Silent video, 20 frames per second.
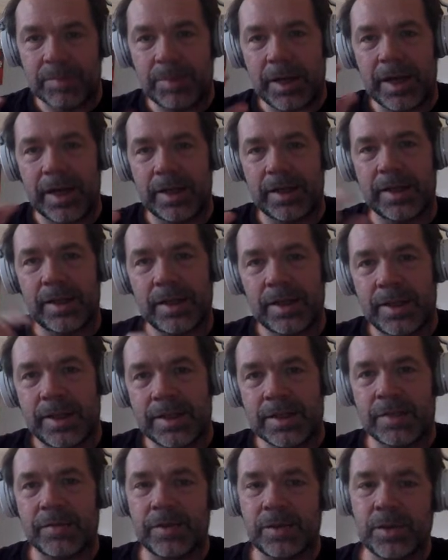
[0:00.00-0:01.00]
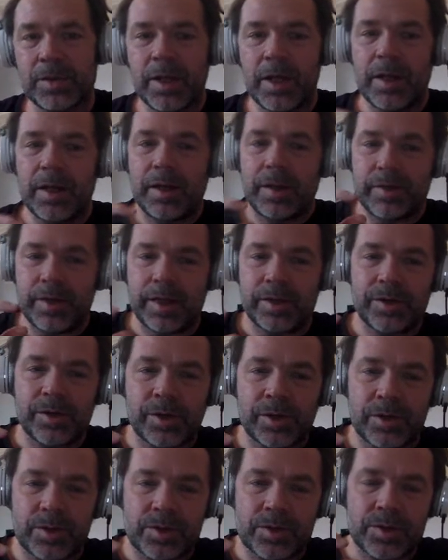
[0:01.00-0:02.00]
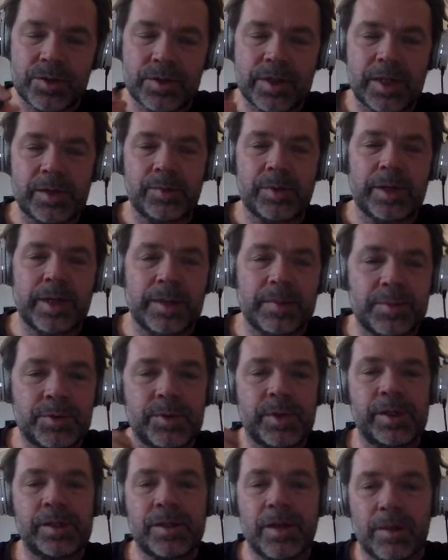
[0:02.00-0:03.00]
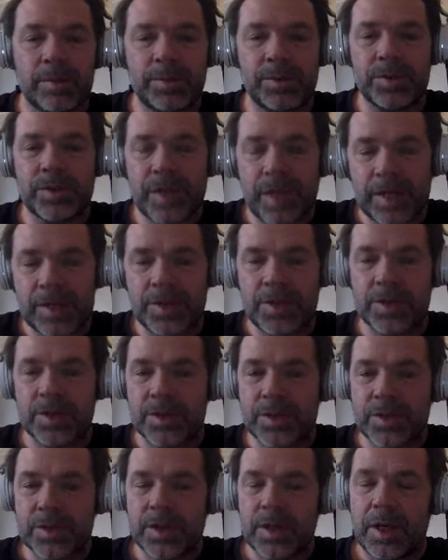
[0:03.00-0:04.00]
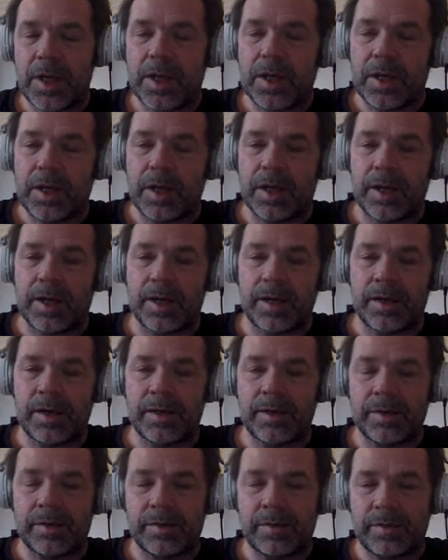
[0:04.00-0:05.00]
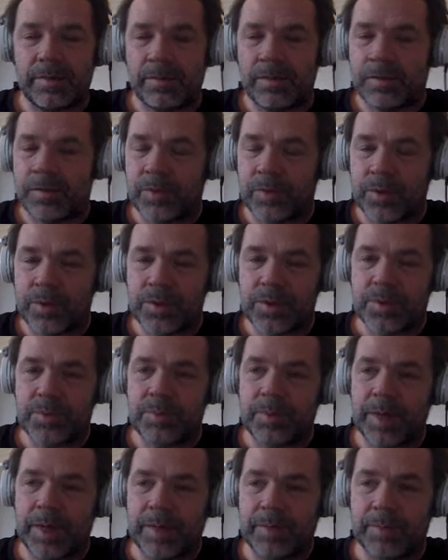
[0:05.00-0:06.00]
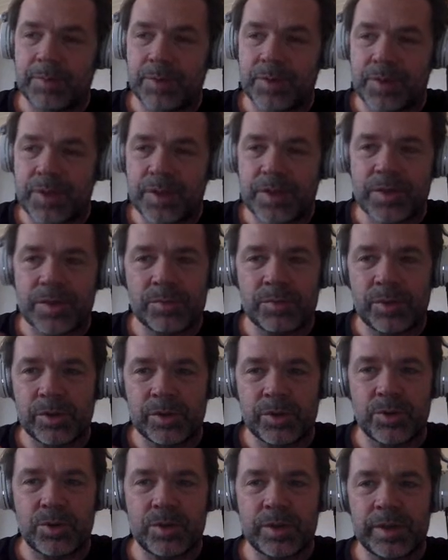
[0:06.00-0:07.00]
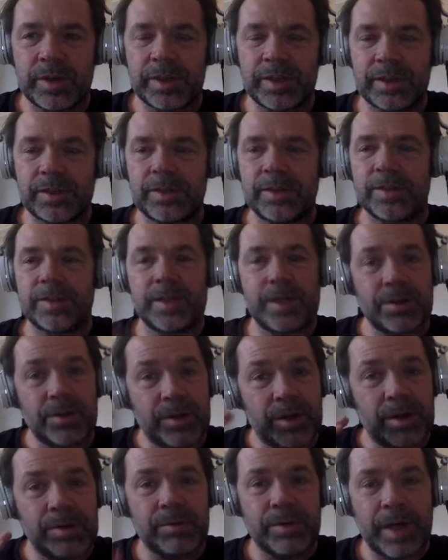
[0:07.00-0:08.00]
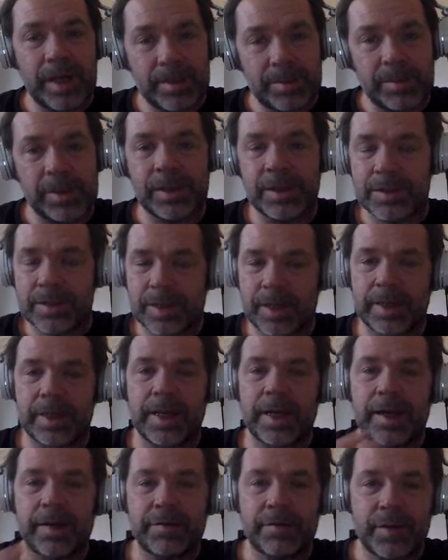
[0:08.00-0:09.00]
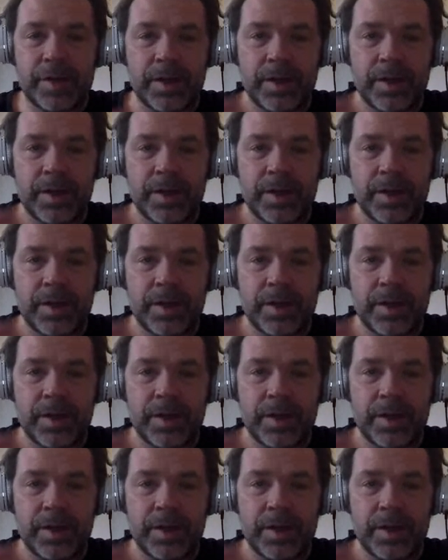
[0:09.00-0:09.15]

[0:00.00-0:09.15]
by a little interval, then you can also say when I'm doing computations, of course, my precision will usually deteriorate because I have,